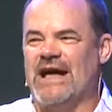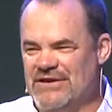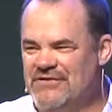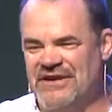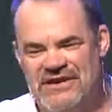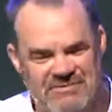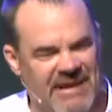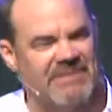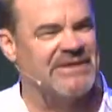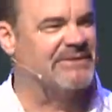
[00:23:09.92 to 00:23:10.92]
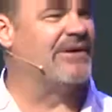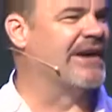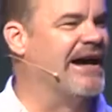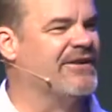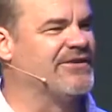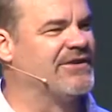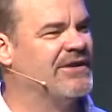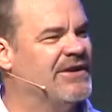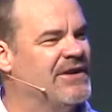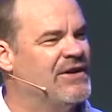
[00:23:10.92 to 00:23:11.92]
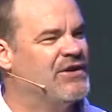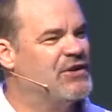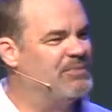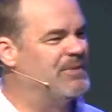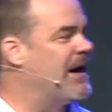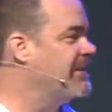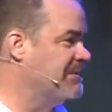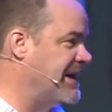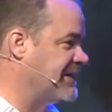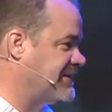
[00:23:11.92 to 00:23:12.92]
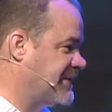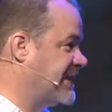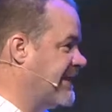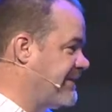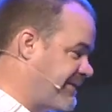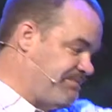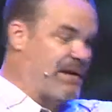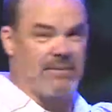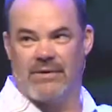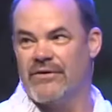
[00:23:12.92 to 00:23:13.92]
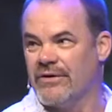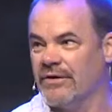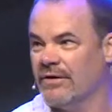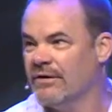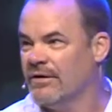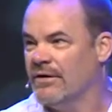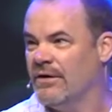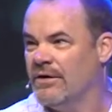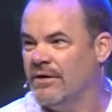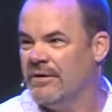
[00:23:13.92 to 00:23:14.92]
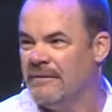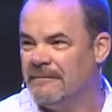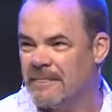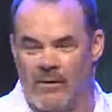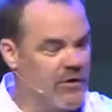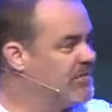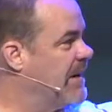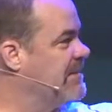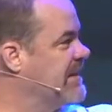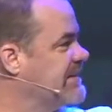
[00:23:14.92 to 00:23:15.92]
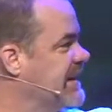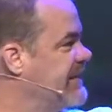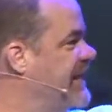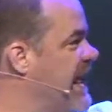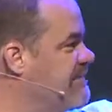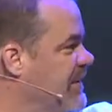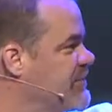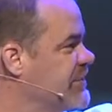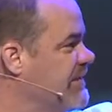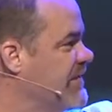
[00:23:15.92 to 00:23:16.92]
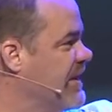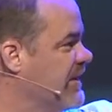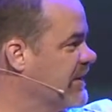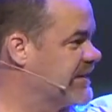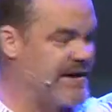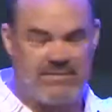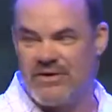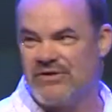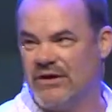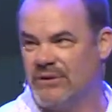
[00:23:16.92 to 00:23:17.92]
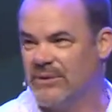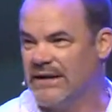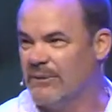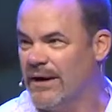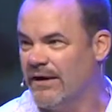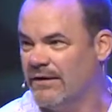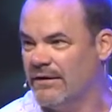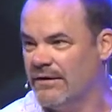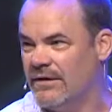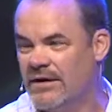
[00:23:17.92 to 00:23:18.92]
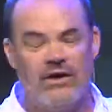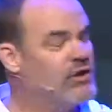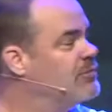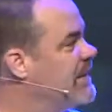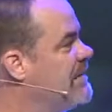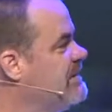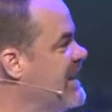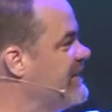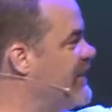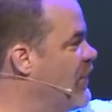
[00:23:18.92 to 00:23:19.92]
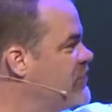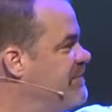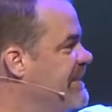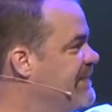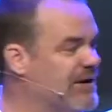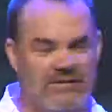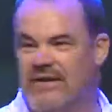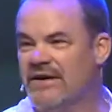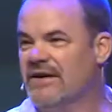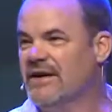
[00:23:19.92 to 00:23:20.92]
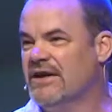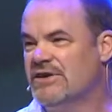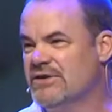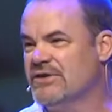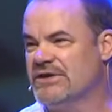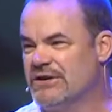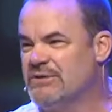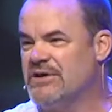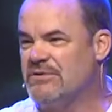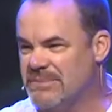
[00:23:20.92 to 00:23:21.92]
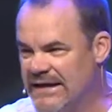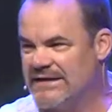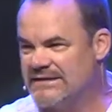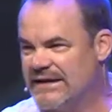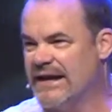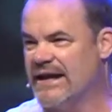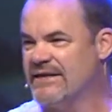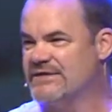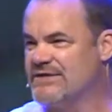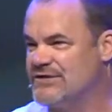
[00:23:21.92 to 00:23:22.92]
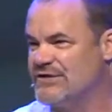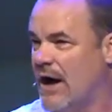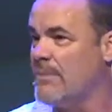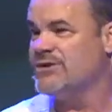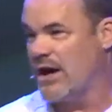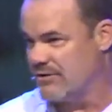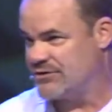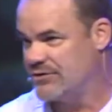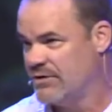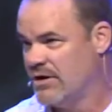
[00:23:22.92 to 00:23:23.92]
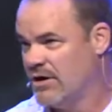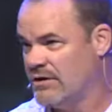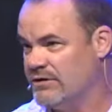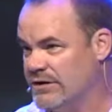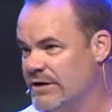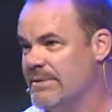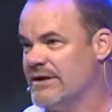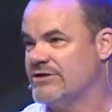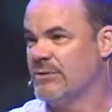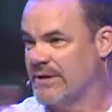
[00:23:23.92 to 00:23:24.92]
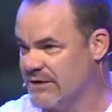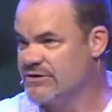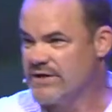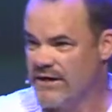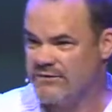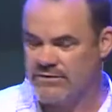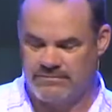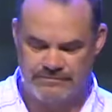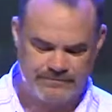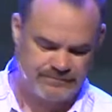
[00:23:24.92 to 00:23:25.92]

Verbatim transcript: I do think you might be at the wrong house. You probably meant to get my brother, or you probably meant to get that person over there. Look at them, they're doing really well. You probably meant those people over there. You're in the wrong place today. This is Tom's house. You need to be at someone else's house.